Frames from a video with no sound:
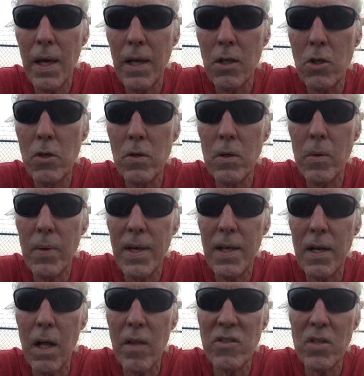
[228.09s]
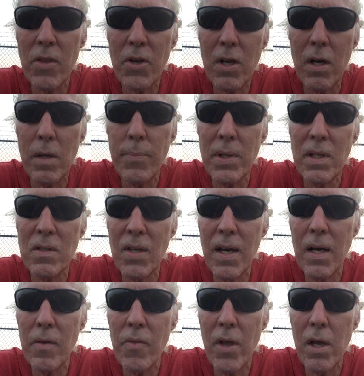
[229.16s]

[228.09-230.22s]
and Huawei and all these other companies out